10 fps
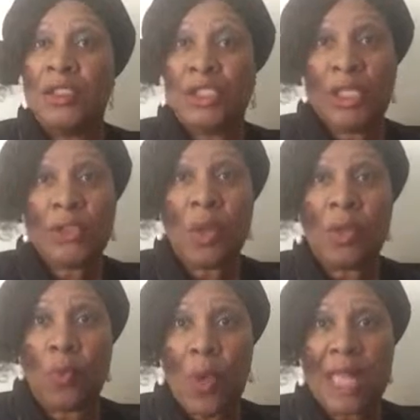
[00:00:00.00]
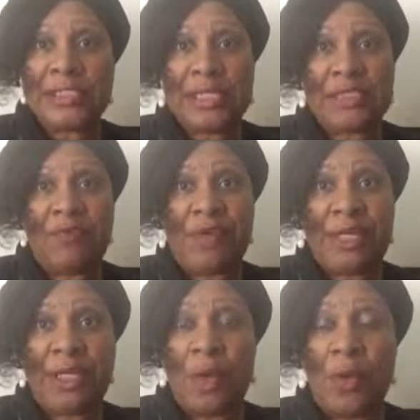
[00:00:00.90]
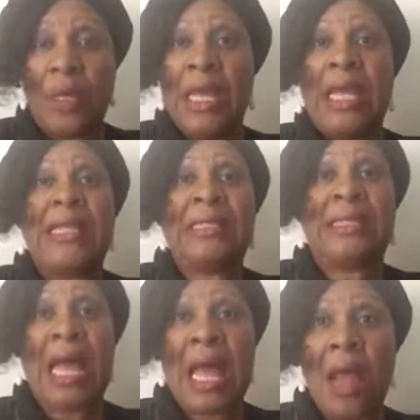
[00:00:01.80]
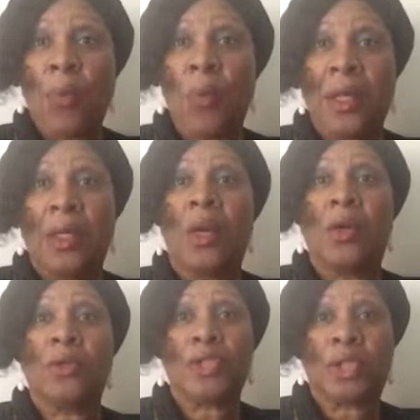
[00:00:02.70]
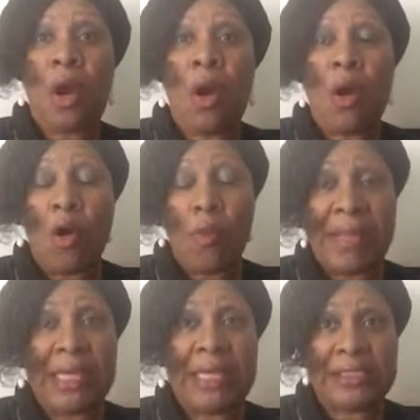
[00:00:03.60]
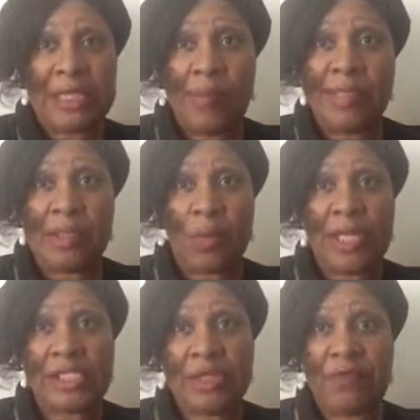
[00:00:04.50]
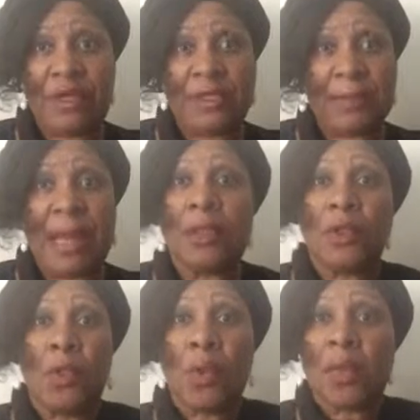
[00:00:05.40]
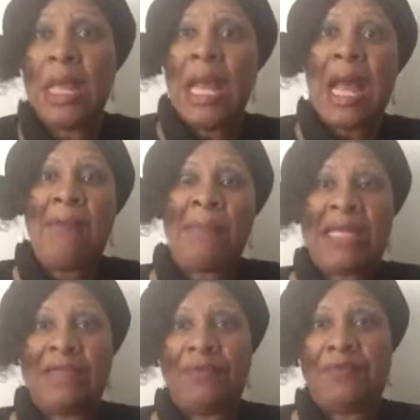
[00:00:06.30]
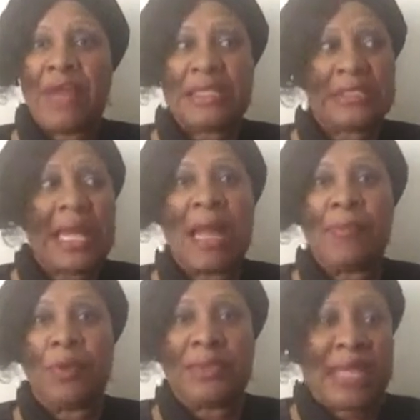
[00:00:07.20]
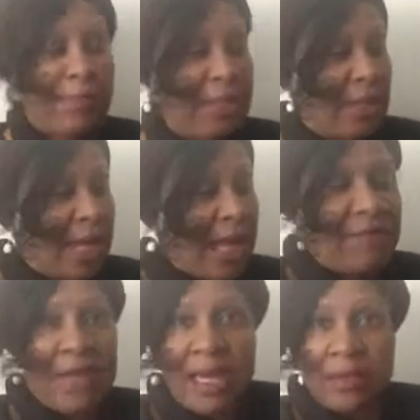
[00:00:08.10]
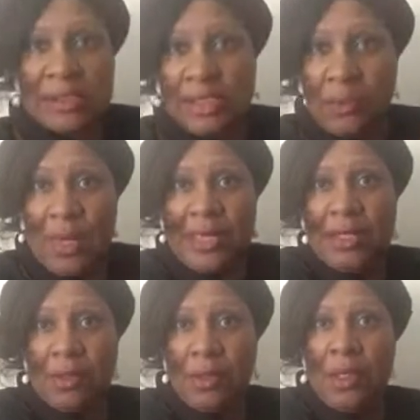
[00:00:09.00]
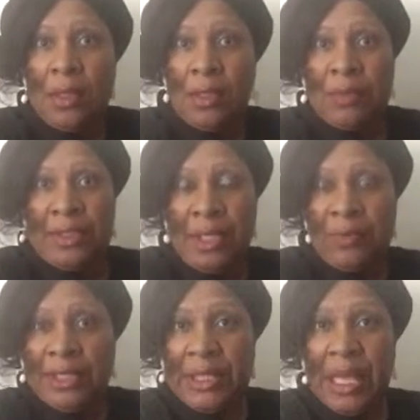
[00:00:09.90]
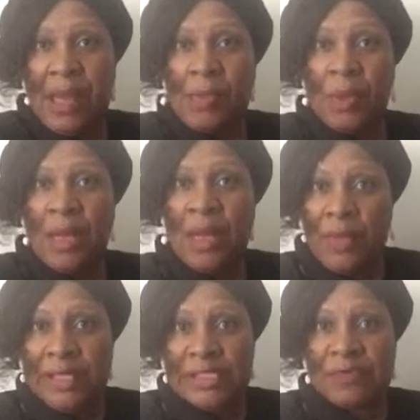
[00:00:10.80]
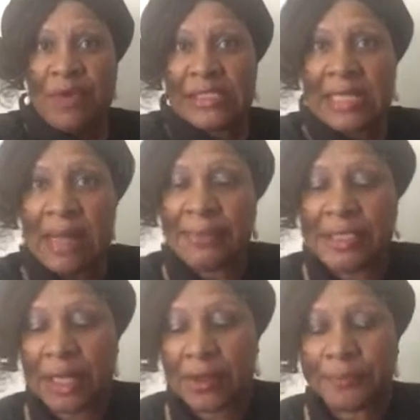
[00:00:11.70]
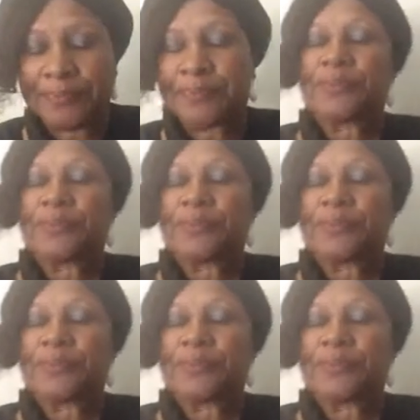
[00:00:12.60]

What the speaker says: She's going to watch this video, and then I want her to call me and tell me the way she feels about it, or I might even FaceTime her. Would that be okay if I had her sitting right here with the camera and we could just FaceTime together?